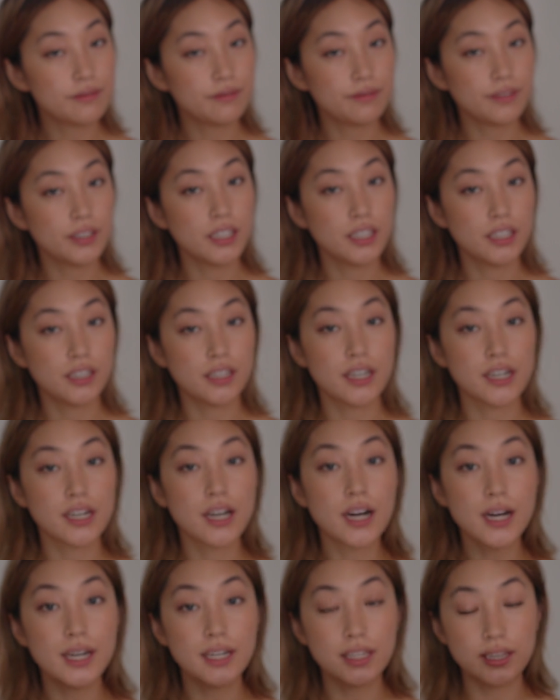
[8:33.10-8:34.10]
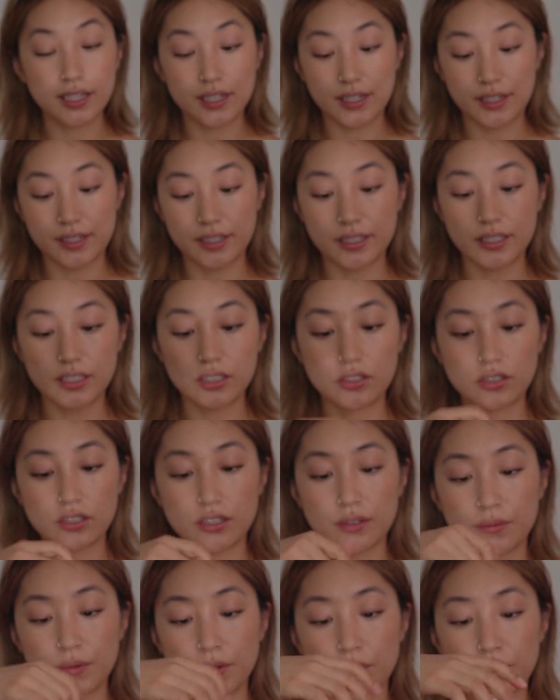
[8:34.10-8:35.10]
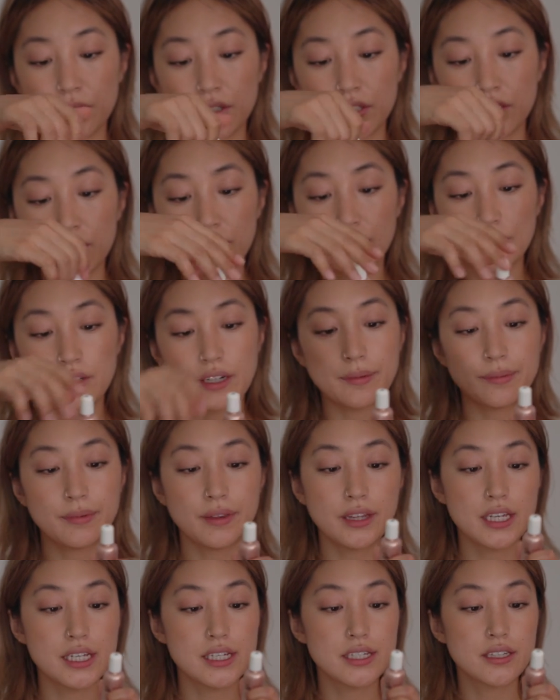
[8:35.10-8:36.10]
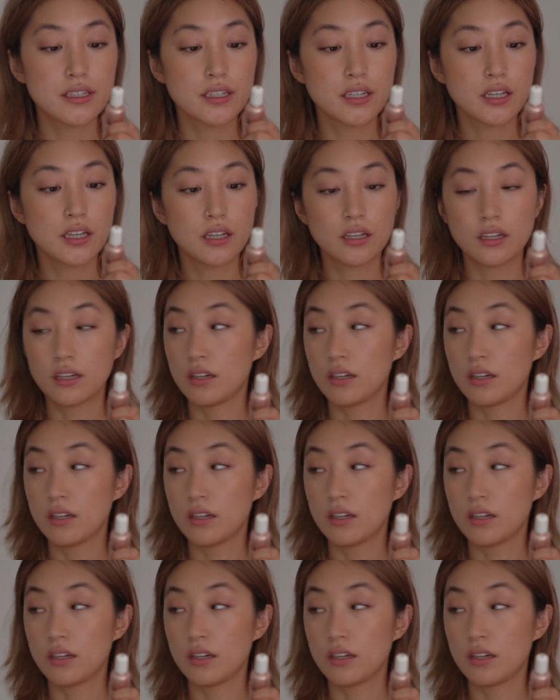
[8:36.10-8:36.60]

I'm feeling like highlighters, so I'm going to grab this